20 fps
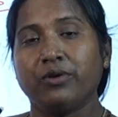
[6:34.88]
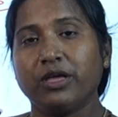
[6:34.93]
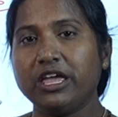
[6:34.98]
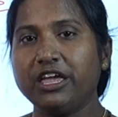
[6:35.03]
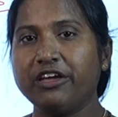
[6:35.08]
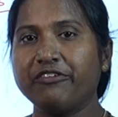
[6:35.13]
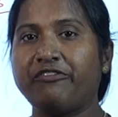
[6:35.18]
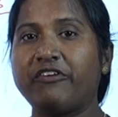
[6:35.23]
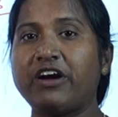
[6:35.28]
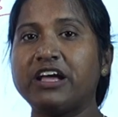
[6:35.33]

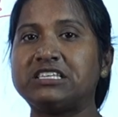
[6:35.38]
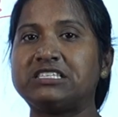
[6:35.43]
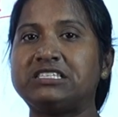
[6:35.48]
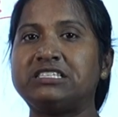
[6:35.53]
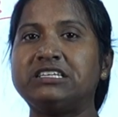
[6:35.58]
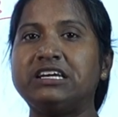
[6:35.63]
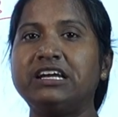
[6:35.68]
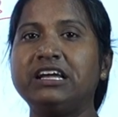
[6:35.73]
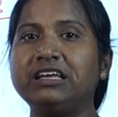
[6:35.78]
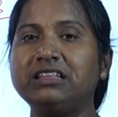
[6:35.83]
If I
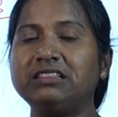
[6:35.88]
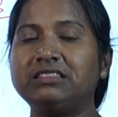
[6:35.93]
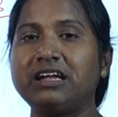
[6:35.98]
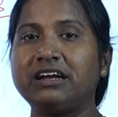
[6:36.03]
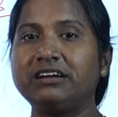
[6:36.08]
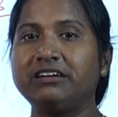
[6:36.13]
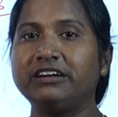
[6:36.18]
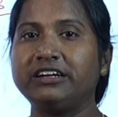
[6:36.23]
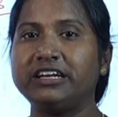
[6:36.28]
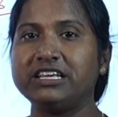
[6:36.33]
say
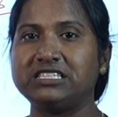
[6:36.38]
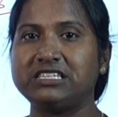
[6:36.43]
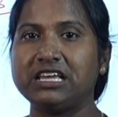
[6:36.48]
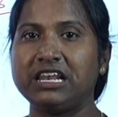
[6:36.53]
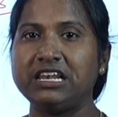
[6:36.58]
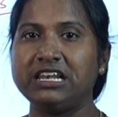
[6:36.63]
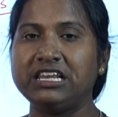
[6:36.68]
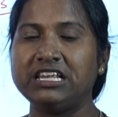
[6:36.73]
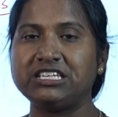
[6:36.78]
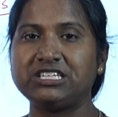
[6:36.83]
that it is a
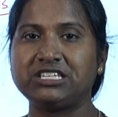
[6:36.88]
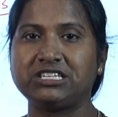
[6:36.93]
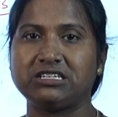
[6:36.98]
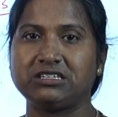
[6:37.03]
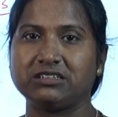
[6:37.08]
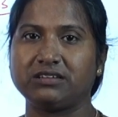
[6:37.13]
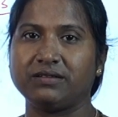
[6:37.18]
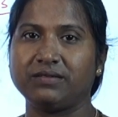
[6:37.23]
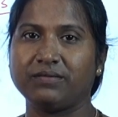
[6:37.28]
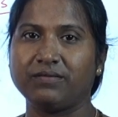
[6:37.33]

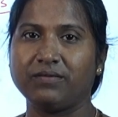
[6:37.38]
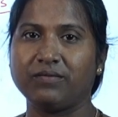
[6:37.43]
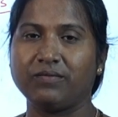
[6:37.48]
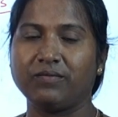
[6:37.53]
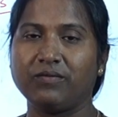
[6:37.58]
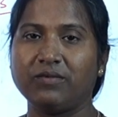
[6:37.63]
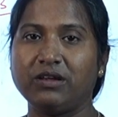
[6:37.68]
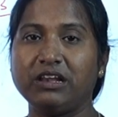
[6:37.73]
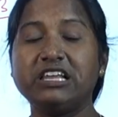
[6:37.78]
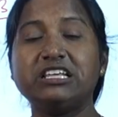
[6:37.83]

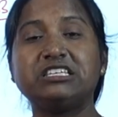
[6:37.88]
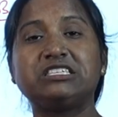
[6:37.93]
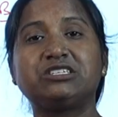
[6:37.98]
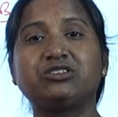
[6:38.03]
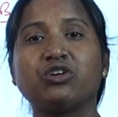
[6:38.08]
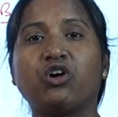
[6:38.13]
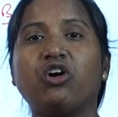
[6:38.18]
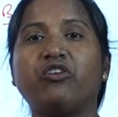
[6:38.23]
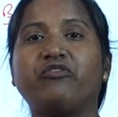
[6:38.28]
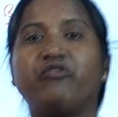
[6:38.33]

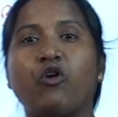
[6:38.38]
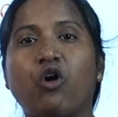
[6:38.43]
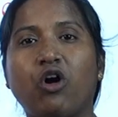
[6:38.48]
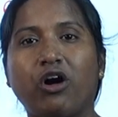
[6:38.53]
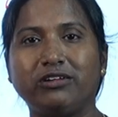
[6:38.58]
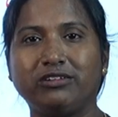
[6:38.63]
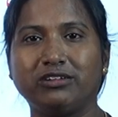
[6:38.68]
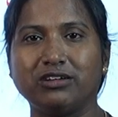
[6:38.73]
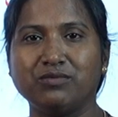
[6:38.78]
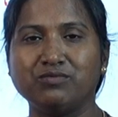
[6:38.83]
list of
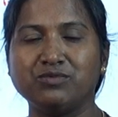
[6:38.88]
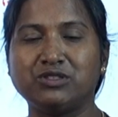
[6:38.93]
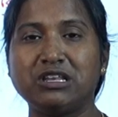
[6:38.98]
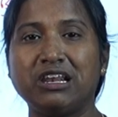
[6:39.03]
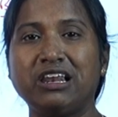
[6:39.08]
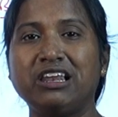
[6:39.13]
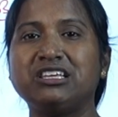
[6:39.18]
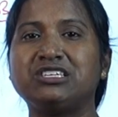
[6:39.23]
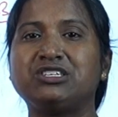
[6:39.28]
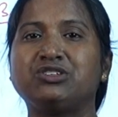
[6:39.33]
atoms,
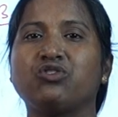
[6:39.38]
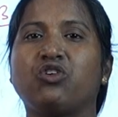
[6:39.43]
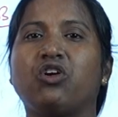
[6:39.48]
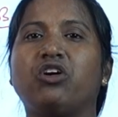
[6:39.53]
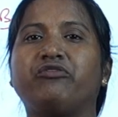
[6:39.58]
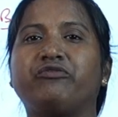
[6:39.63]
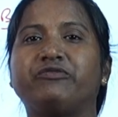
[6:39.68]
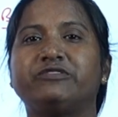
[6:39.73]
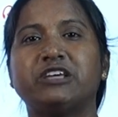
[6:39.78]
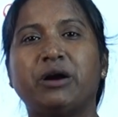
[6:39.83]
list
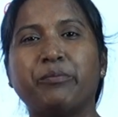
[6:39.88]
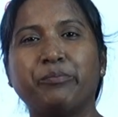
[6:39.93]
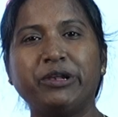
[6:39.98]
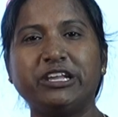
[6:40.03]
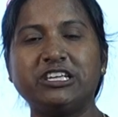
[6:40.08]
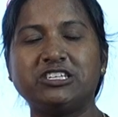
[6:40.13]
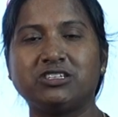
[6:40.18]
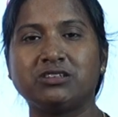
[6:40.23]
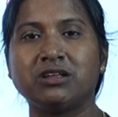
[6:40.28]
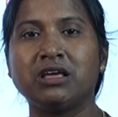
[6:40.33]
of
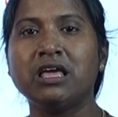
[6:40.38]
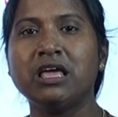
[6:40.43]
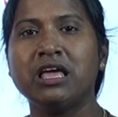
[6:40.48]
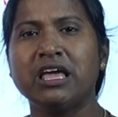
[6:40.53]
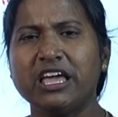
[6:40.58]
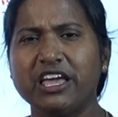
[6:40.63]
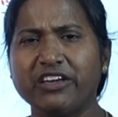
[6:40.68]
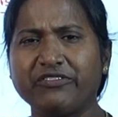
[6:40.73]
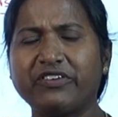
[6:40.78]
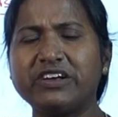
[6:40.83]
sublist,
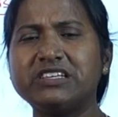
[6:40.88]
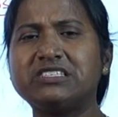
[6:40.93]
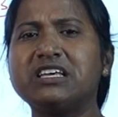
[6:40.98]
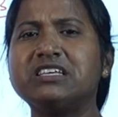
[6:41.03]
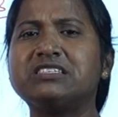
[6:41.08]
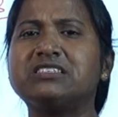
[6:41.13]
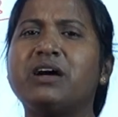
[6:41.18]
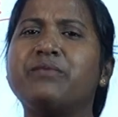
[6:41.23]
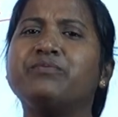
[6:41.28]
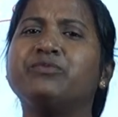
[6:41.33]
if I
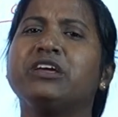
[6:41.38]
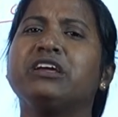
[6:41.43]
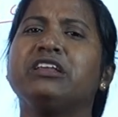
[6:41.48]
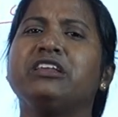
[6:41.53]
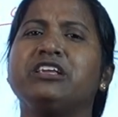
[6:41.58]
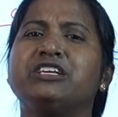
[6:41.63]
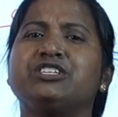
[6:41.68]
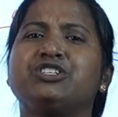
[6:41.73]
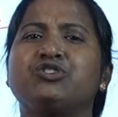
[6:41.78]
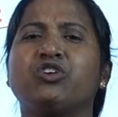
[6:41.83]
say something
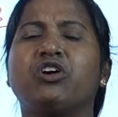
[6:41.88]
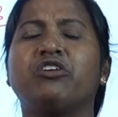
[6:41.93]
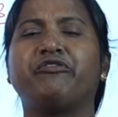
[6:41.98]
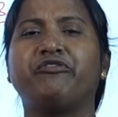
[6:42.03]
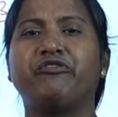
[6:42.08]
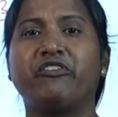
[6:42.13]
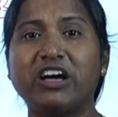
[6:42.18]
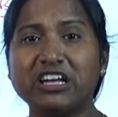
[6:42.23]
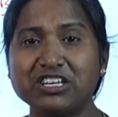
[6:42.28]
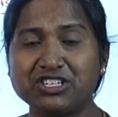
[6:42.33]
list of
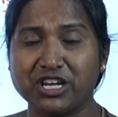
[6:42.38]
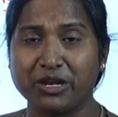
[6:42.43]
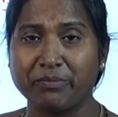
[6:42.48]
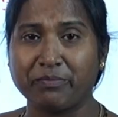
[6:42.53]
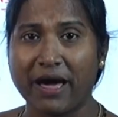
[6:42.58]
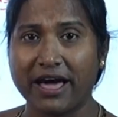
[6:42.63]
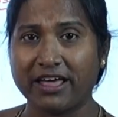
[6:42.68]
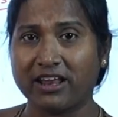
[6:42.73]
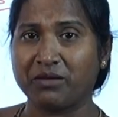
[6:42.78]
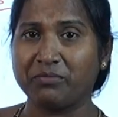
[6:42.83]
function
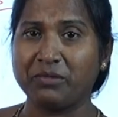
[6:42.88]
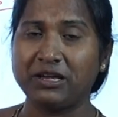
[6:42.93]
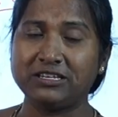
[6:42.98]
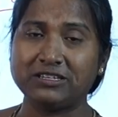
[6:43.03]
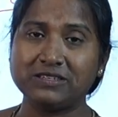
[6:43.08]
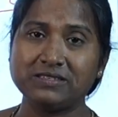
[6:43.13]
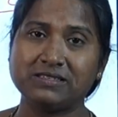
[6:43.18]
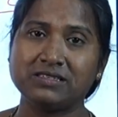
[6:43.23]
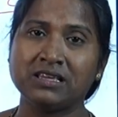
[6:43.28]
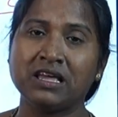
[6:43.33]

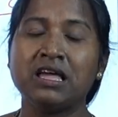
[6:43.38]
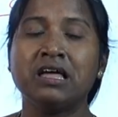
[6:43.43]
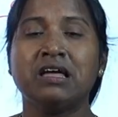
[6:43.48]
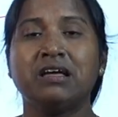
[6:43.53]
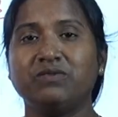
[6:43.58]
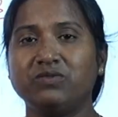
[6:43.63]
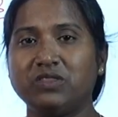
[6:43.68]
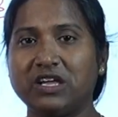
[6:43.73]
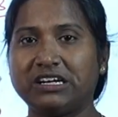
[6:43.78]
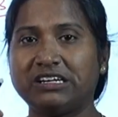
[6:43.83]
parameters,
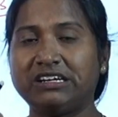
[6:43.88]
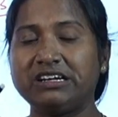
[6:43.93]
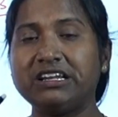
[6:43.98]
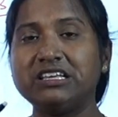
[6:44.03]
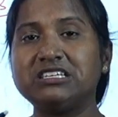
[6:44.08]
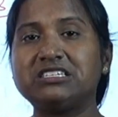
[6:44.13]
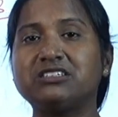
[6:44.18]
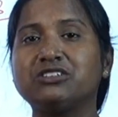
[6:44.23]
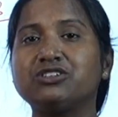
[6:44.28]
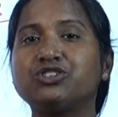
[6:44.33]
that
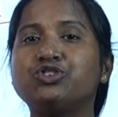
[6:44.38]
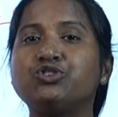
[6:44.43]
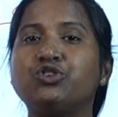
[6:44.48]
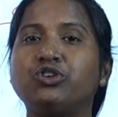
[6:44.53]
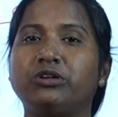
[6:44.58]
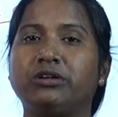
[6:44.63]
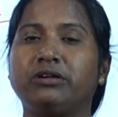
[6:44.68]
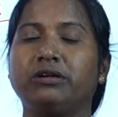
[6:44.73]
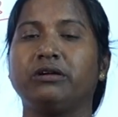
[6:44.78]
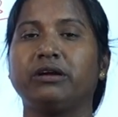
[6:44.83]
list
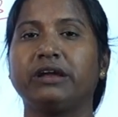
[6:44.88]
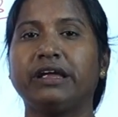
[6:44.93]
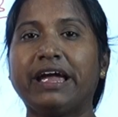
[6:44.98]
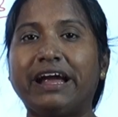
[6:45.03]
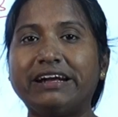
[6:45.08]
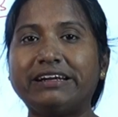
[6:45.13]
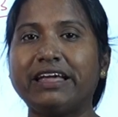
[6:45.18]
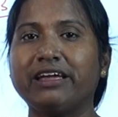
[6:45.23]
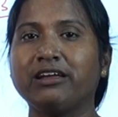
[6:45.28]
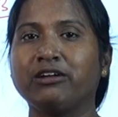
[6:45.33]
should
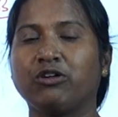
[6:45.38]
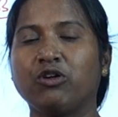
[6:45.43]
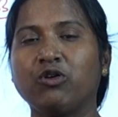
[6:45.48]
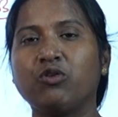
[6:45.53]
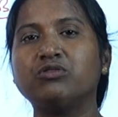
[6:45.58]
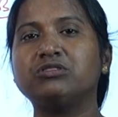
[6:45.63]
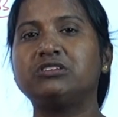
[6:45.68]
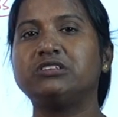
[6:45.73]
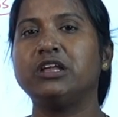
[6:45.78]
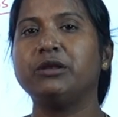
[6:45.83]
get
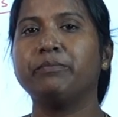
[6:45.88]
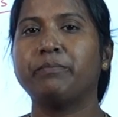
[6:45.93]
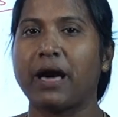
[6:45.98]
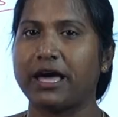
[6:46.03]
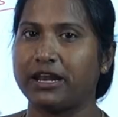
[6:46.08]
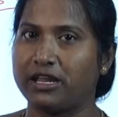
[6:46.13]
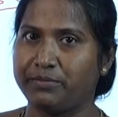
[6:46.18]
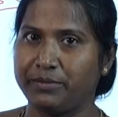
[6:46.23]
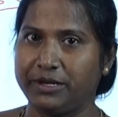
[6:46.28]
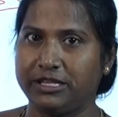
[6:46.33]
enclosed in
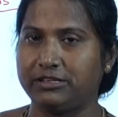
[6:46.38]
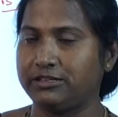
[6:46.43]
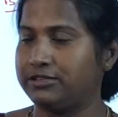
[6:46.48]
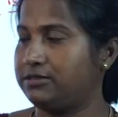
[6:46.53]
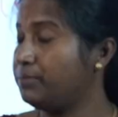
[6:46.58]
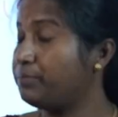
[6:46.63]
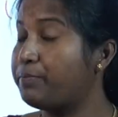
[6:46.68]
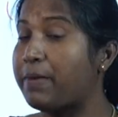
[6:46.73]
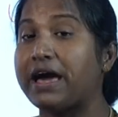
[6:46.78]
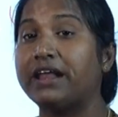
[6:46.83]

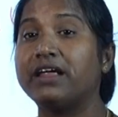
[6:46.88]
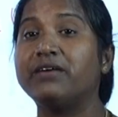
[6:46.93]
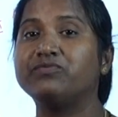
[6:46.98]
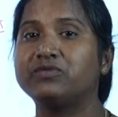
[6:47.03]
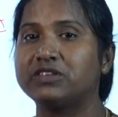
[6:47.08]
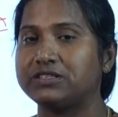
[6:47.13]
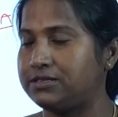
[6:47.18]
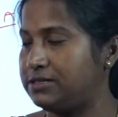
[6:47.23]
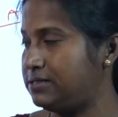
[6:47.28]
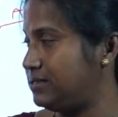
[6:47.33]

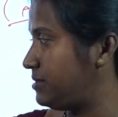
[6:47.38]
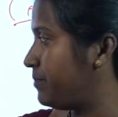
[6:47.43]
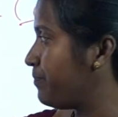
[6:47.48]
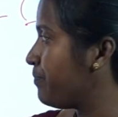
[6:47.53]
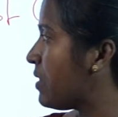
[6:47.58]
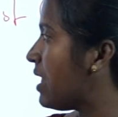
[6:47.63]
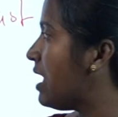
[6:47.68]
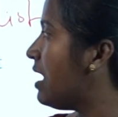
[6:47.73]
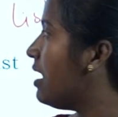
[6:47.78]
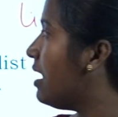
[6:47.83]
parentheses.
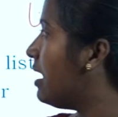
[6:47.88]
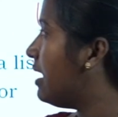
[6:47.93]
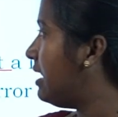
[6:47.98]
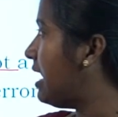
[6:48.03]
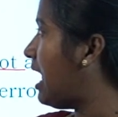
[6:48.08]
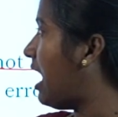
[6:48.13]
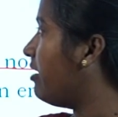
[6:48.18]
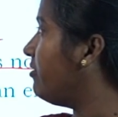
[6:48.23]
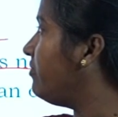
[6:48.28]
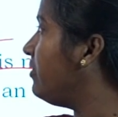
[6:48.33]

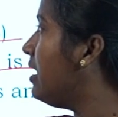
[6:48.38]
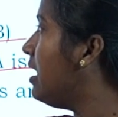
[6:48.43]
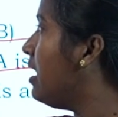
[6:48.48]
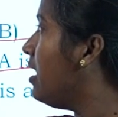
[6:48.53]
Now,